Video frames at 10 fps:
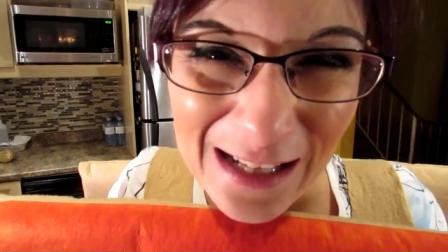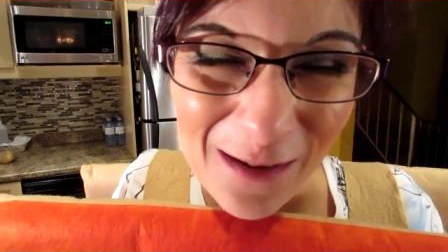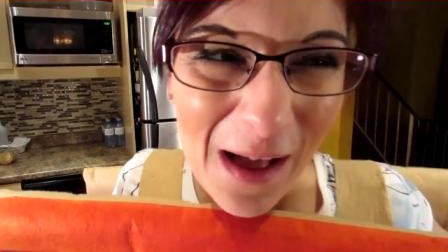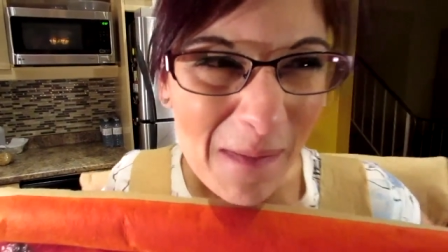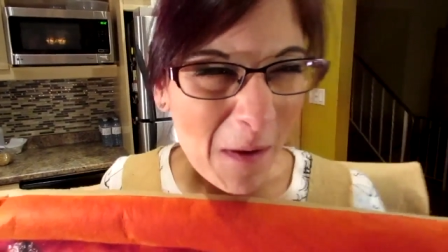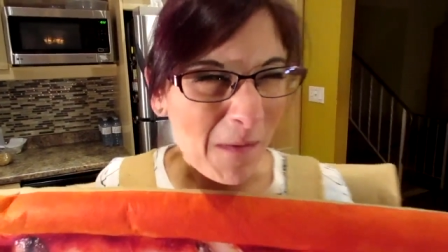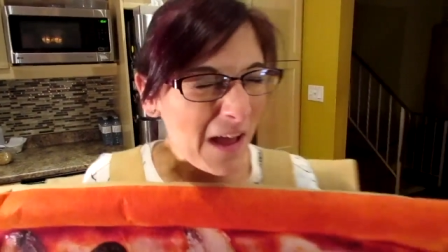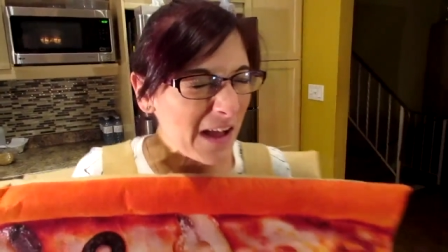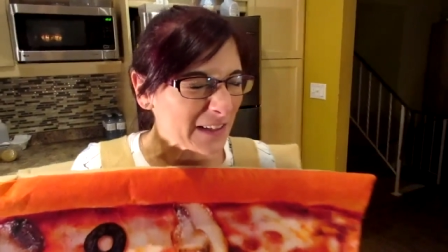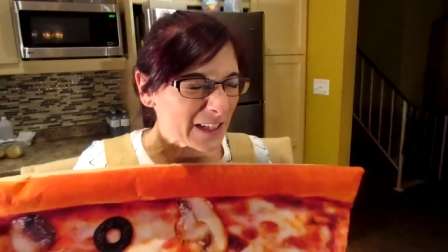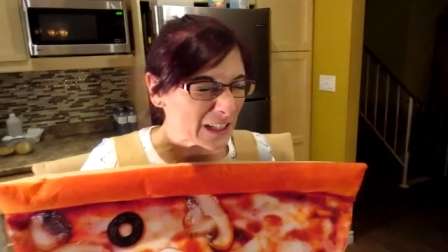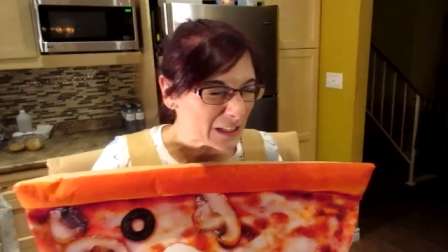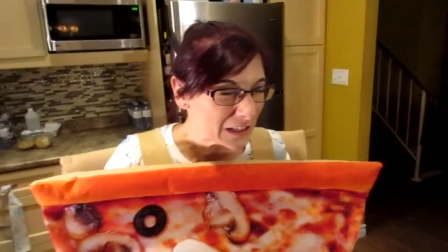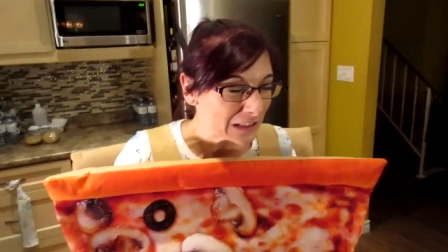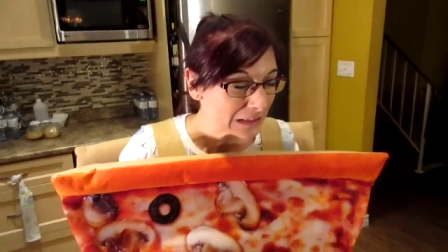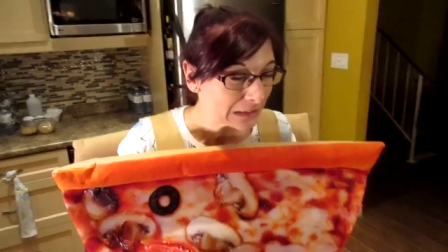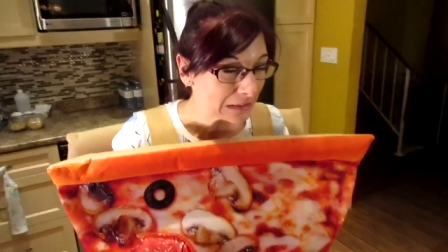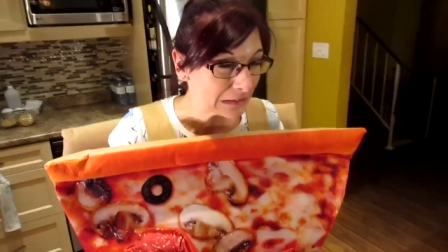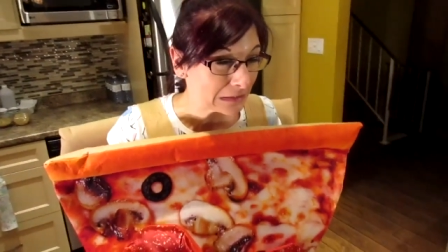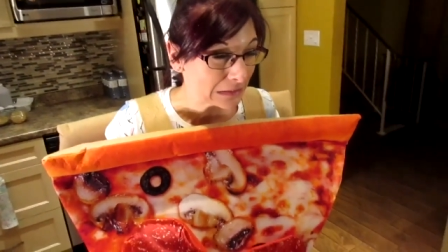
and subscribe watch! Or what?